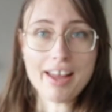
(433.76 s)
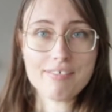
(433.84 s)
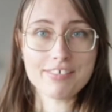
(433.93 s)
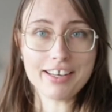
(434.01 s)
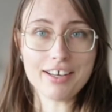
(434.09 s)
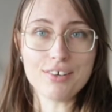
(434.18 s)

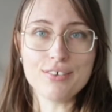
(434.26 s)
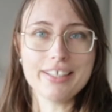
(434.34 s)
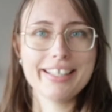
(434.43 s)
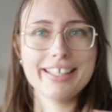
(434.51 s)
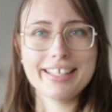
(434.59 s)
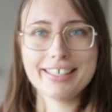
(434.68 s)
have now
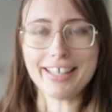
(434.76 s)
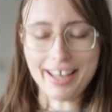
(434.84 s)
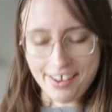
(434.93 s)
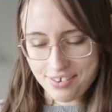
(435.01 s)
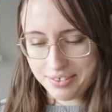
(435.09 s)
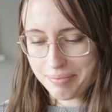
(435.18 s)
cleaned
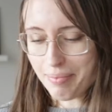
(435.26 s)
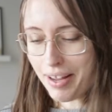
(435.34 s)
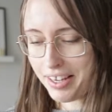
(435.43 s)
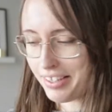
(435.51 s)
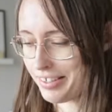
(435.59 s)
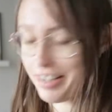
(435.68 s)
out my
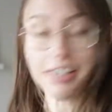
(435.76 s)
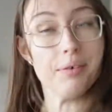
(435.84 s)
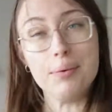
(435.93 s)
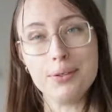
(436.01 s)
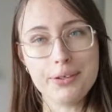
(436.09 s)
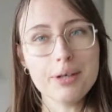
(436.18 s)
entire
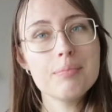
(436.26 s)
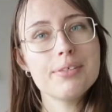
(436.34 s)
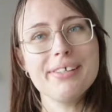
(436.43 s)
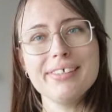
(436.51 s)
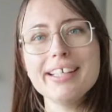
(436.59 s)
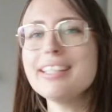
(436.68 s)
wardrobe,
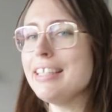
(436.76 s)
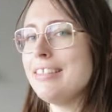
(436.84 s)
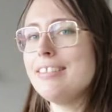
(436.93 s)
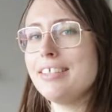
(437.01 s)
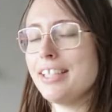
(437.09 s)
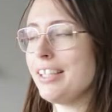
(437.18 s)
so it is
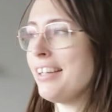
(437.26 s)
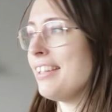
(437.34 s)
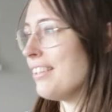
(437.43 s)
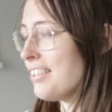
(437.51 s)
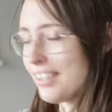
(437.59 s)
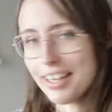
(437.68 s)
looking a
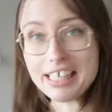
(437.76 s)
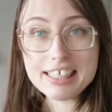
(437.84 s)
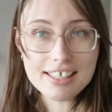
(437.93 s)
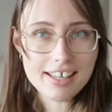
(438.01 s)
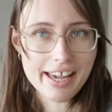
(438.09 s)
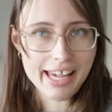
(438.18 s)
lot
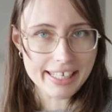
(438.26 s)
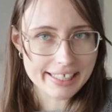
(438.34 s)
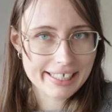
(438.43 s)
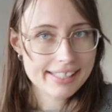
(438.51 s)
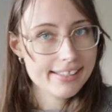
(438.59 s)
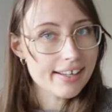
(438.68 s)
nicer and
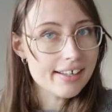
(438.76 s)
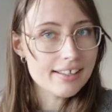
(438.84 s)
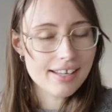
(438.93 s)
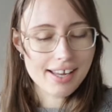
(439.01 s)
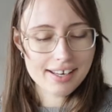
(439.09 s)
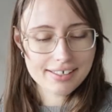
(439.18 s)
cleaner.
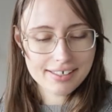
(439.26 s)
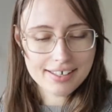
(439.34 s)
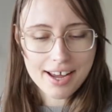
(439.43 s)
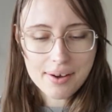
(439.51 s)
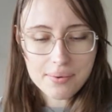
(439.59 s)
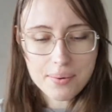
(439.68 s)
And
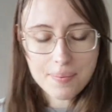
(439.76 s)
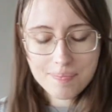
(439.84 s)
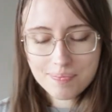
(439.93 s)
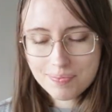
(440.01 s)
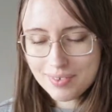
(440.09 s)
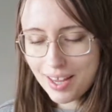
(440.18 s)
now
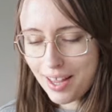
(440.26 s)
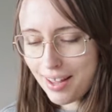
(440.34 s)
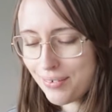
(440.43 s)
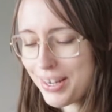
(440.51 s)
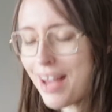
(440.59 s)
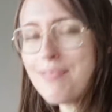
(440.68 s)

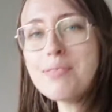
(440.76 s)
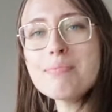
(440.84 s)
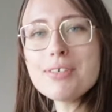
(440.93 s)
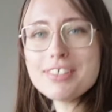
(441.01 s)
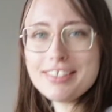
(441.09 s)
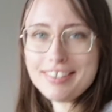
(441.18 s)
we have the
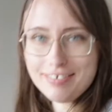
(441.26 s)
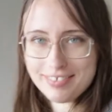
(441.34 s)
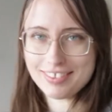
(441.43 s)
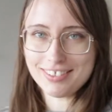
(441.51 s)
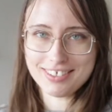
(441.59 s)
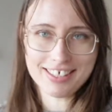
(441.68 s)
most
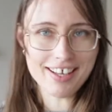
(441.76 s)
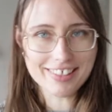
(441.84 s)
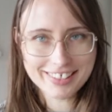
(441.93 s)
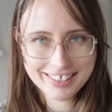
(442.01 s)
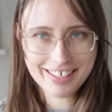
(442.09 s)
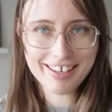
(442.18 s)
difficult
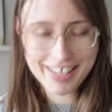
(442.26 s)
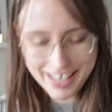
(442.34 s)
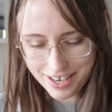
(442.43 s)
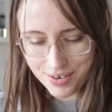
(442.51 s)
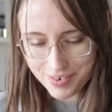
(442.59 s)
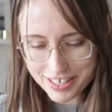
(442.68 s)
task
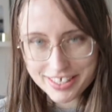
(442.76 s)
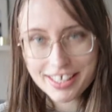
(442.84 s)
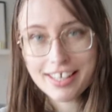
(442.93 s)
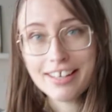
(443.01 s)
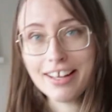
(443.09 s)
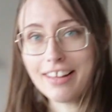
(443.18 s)
ahead of us,
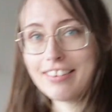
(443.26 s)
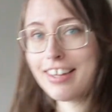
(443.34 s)
and